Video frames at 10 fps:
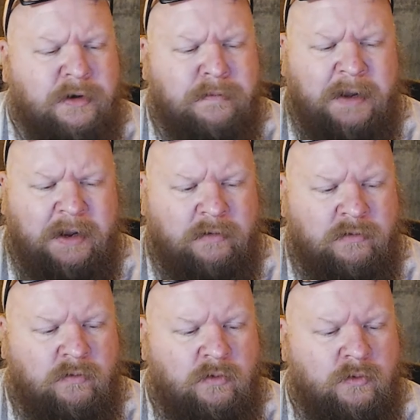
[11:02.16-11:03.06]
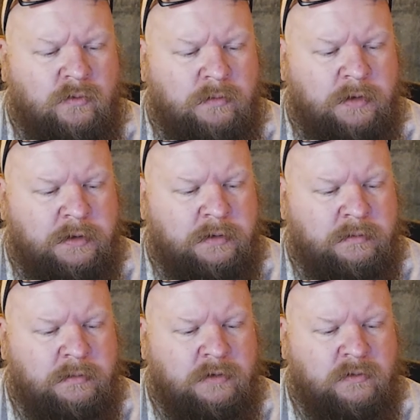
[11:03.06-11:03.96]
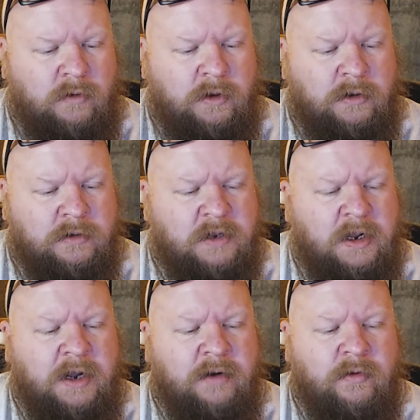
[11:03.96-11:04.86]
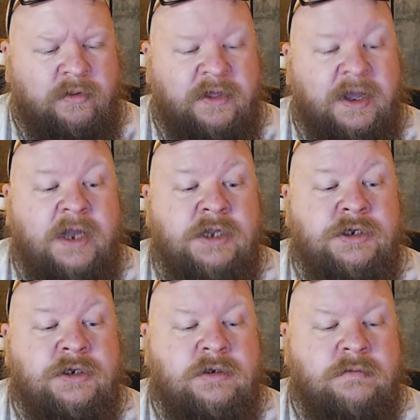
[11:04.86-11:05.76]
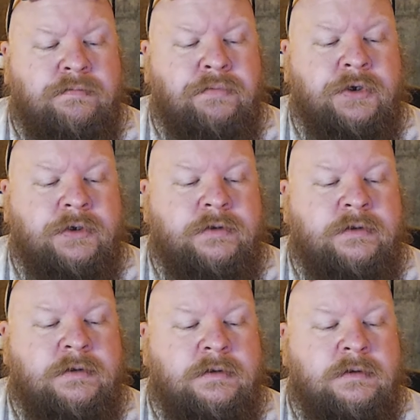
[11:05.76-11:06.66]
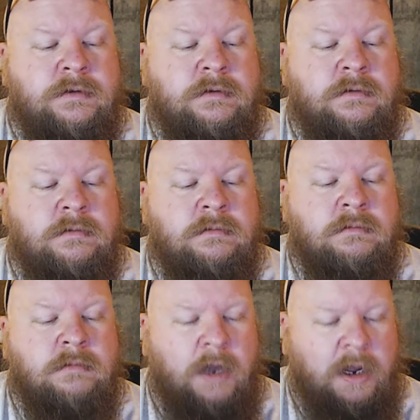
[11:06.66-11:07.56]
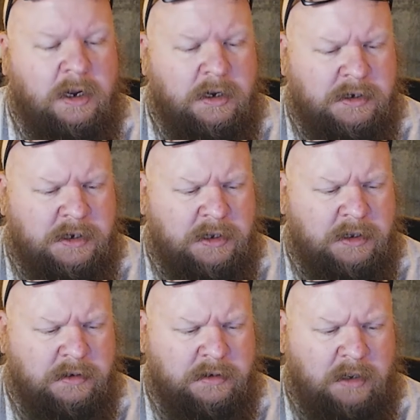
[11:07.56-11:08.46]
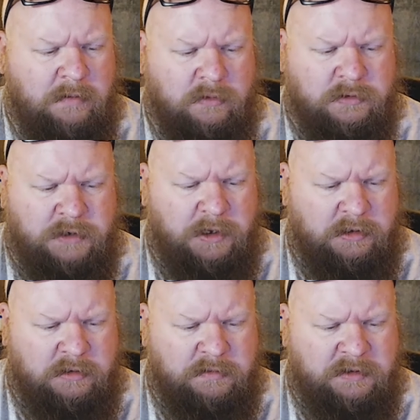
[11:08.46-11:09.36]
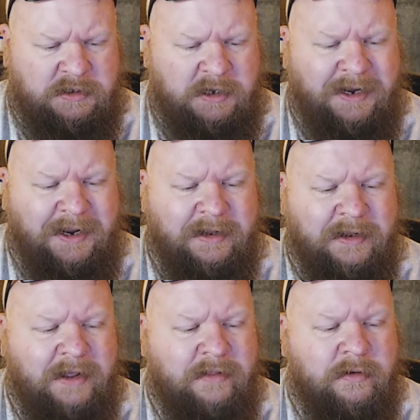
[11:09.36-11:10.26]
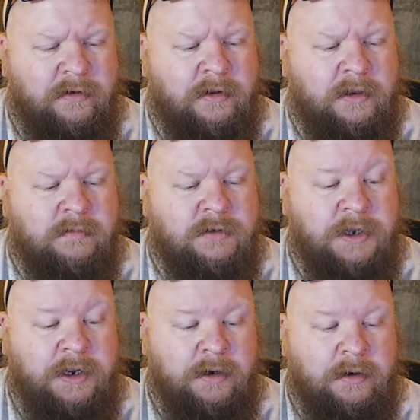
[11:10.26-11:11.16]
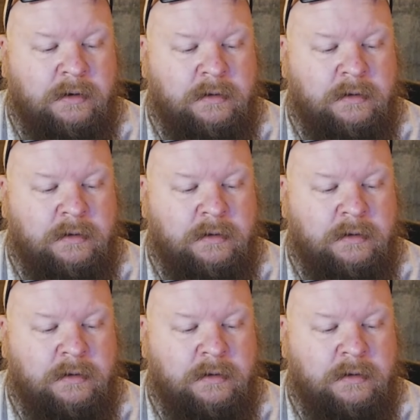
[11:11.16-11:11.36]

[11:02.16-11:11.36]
paneled room, its walls lined with ancient books. An antique table stands beside a leather club chair.